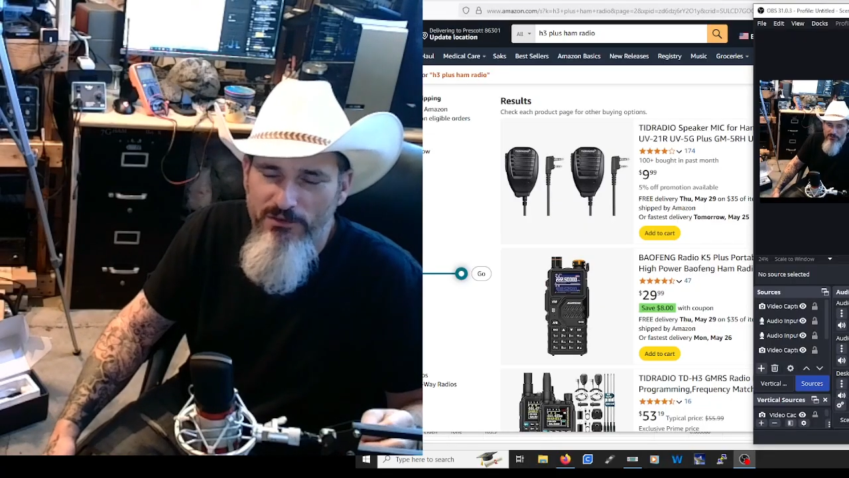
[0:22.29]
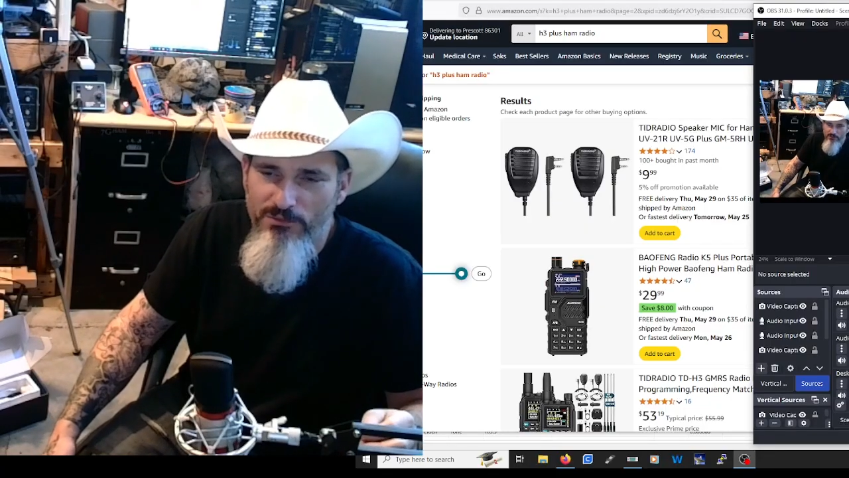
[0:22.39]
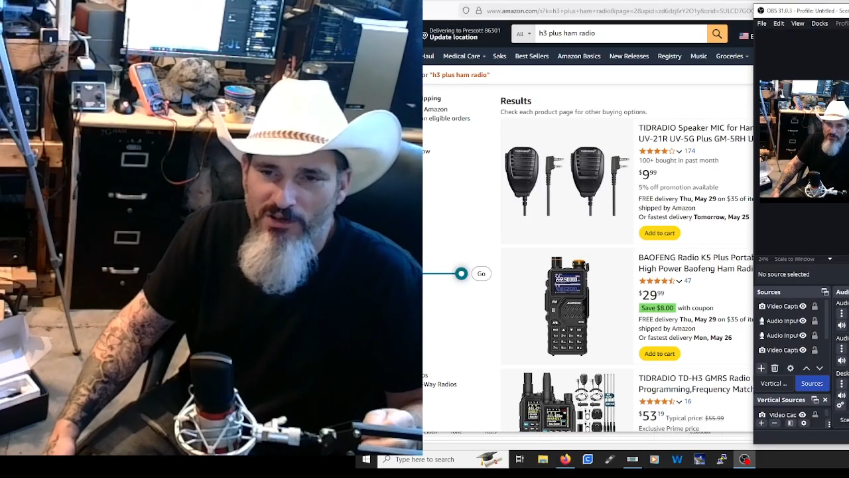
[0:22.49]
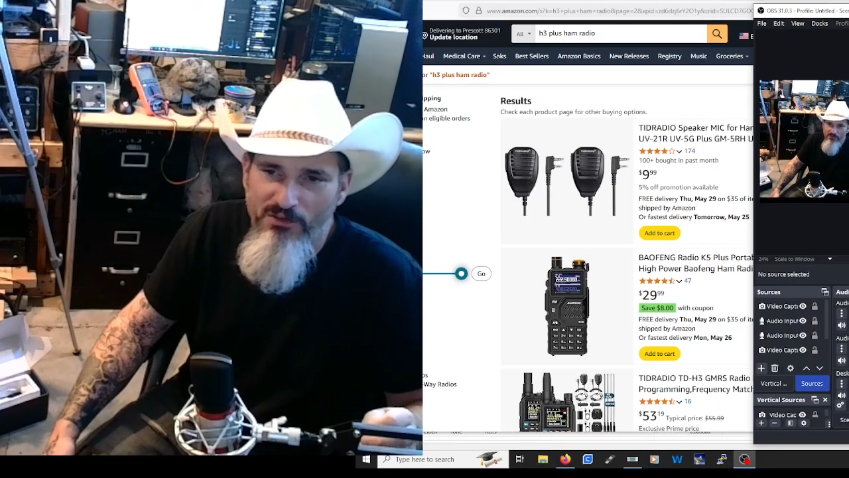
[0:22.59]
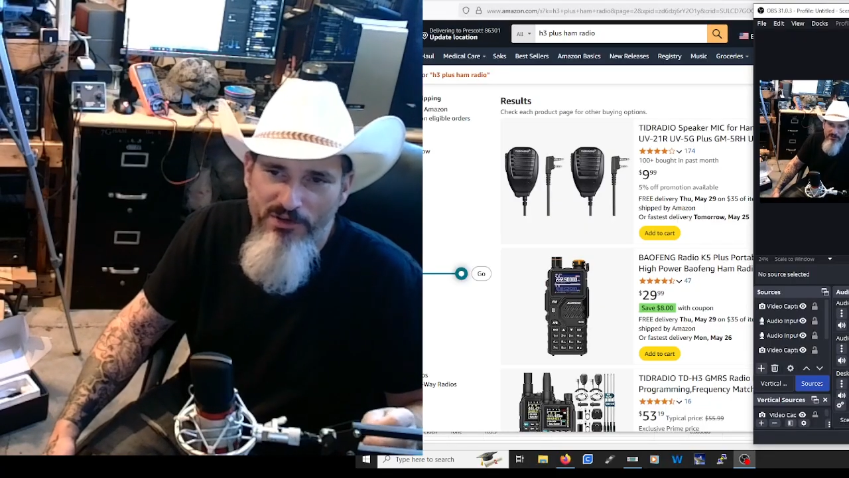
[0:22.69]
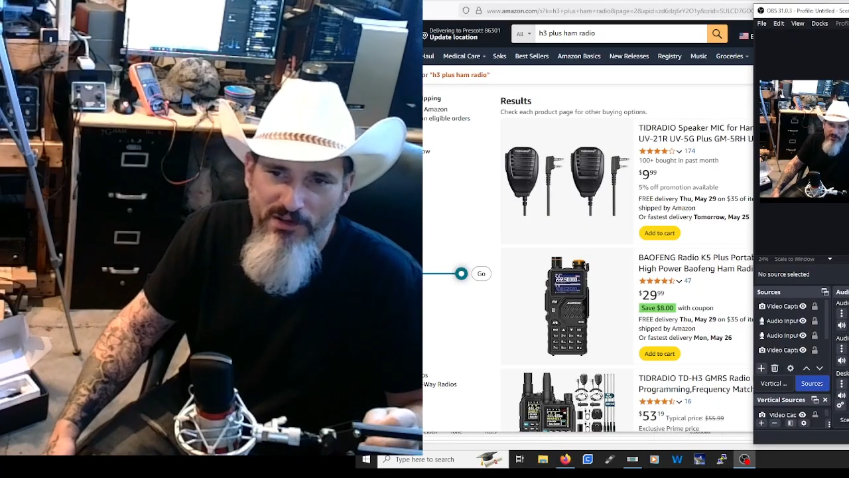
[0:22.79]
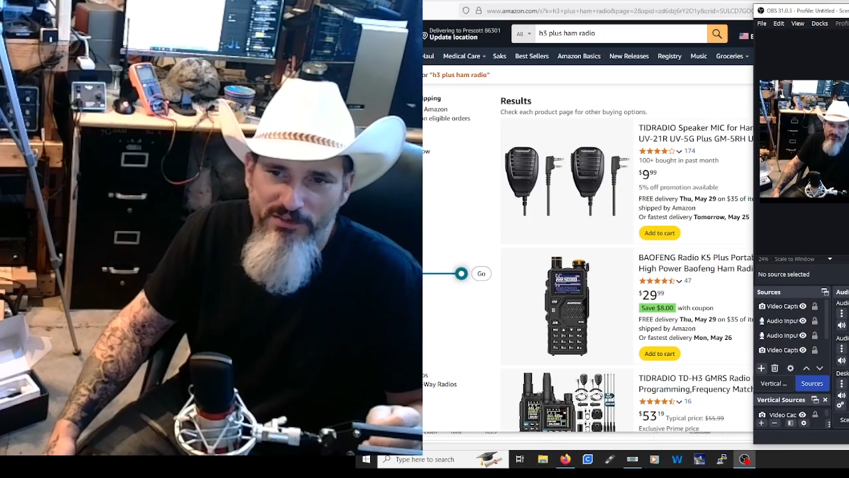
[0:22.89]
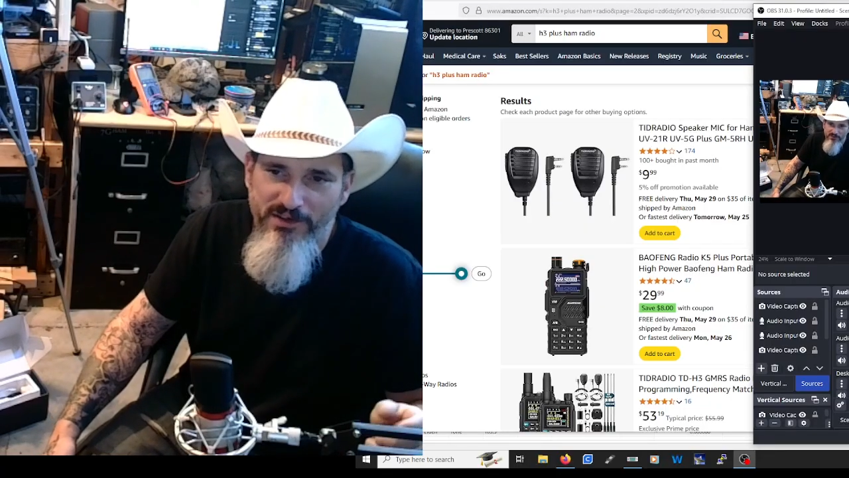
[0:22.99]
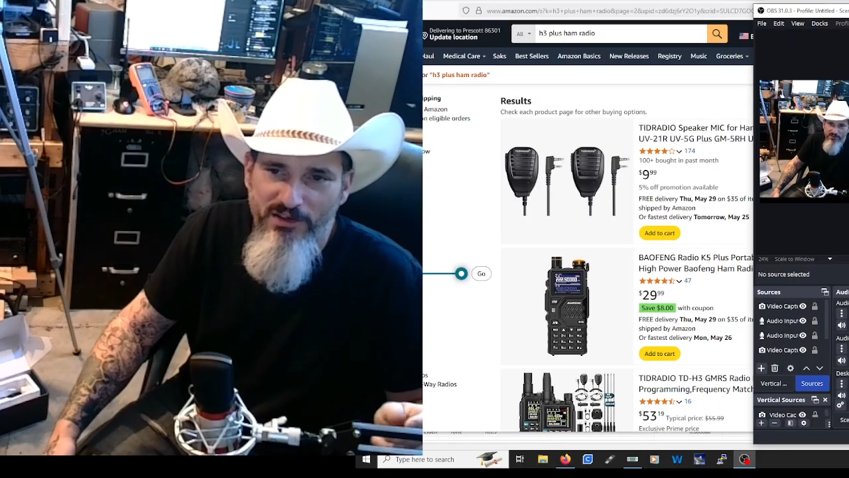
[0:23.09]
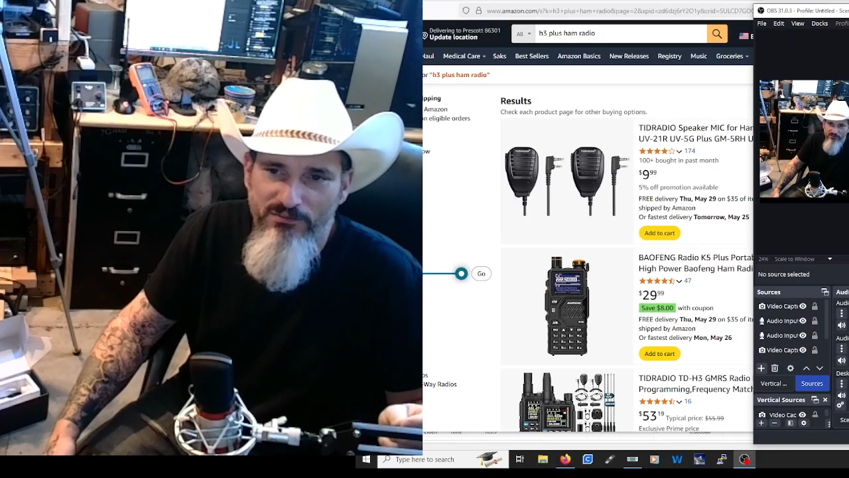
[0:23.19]
about what I
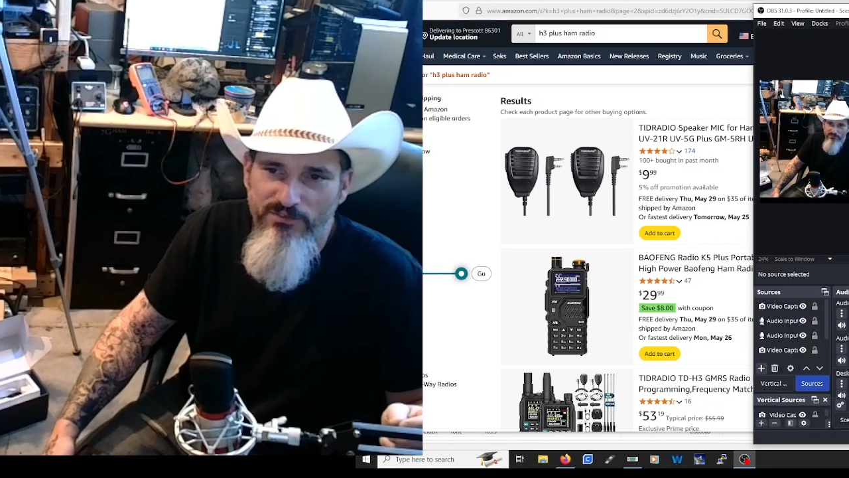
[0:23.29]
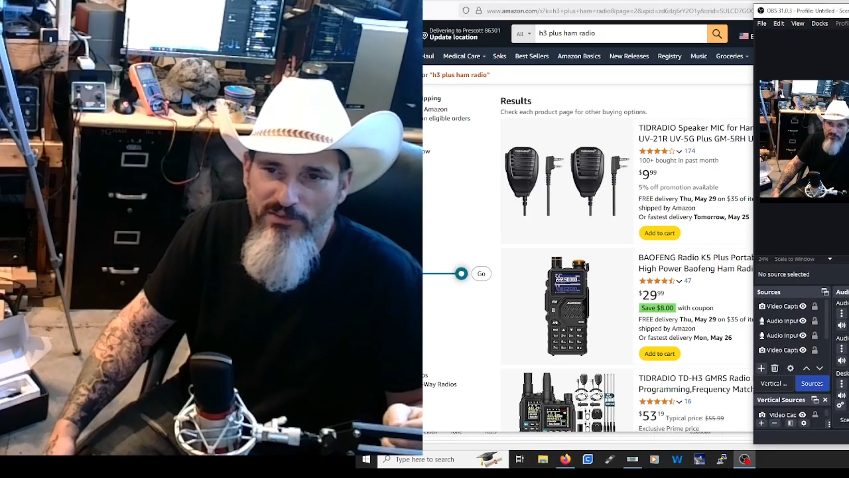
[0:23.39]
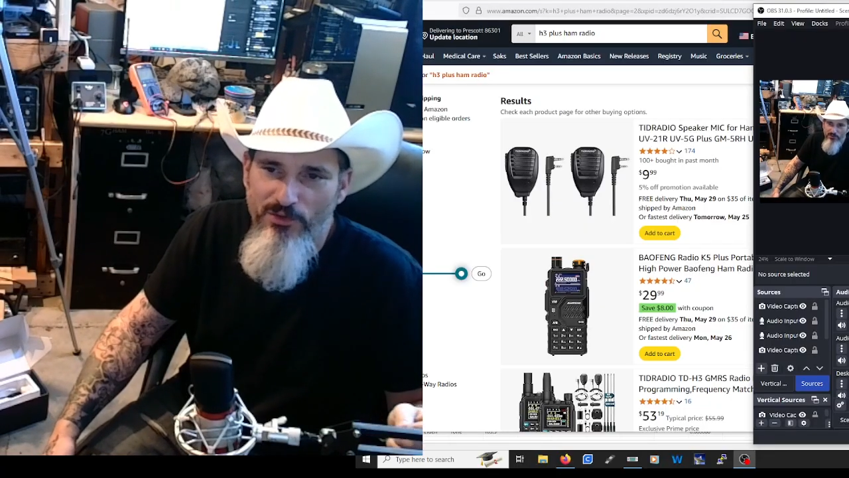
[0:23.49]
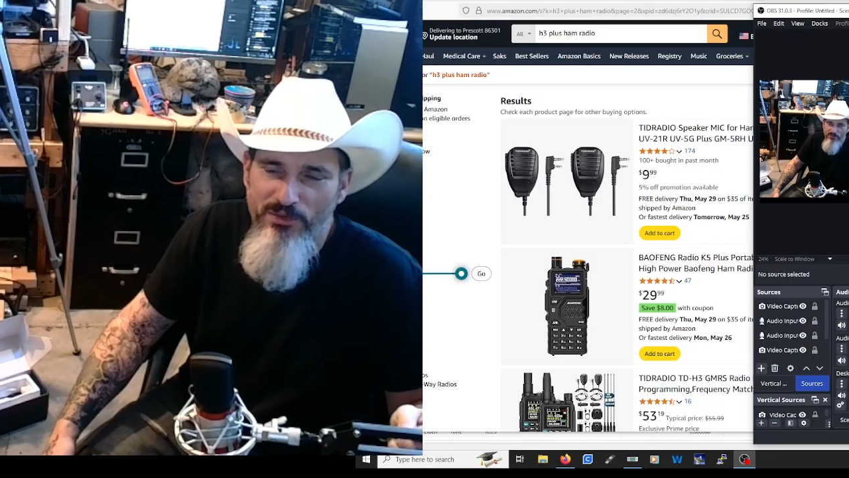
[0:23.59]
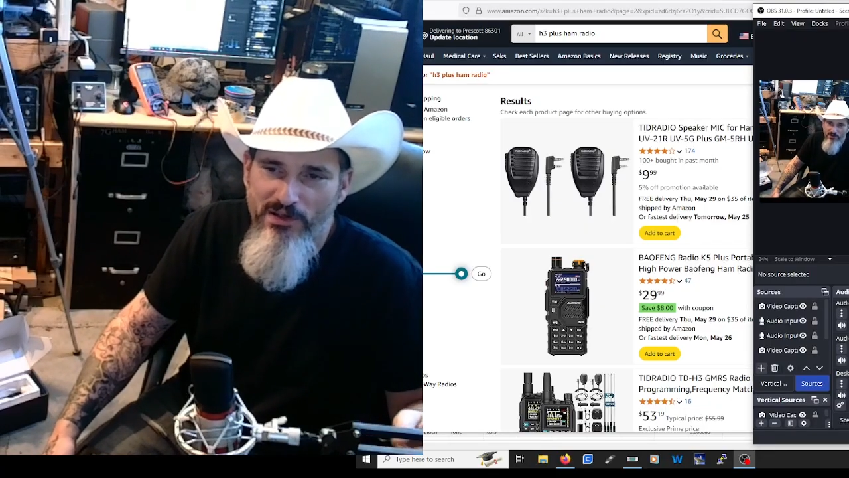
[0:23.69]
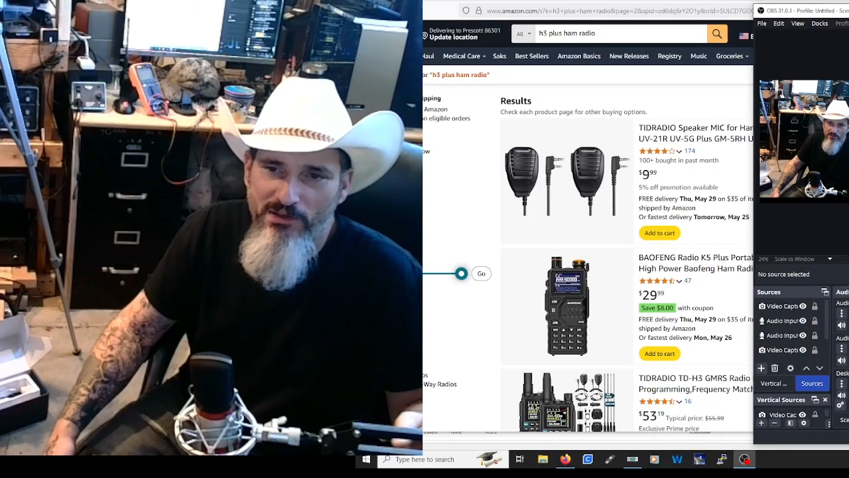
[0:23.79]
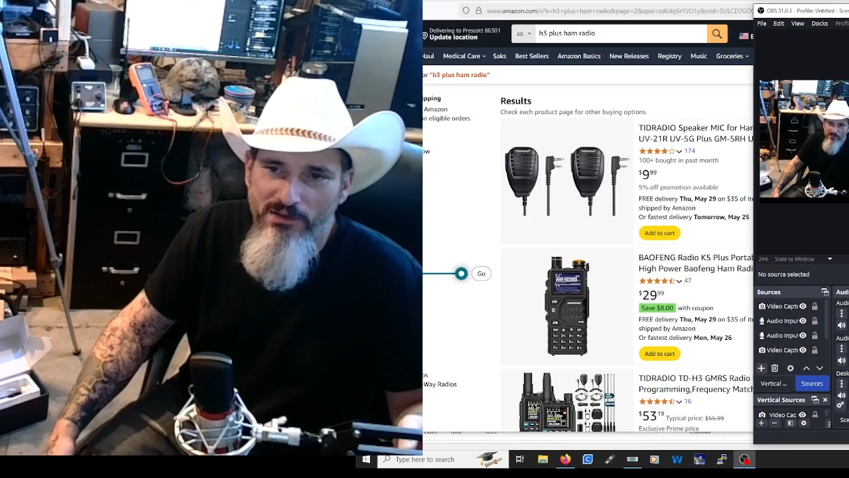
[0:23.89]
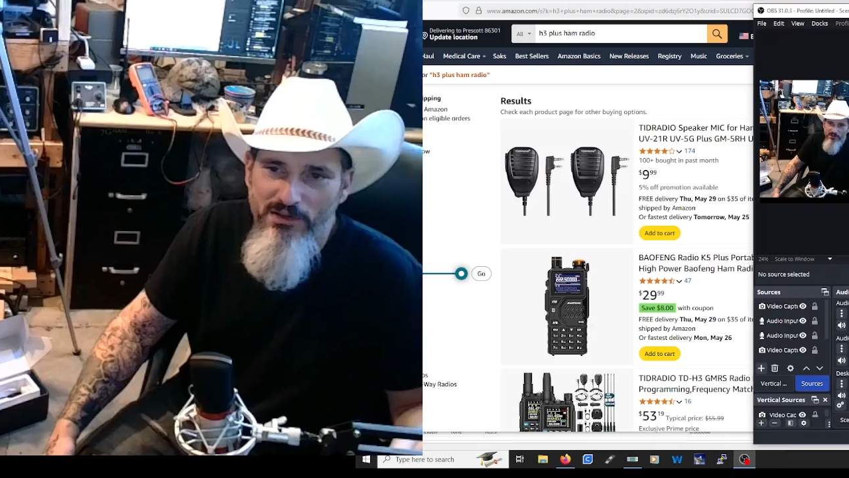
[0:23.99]
think and feel about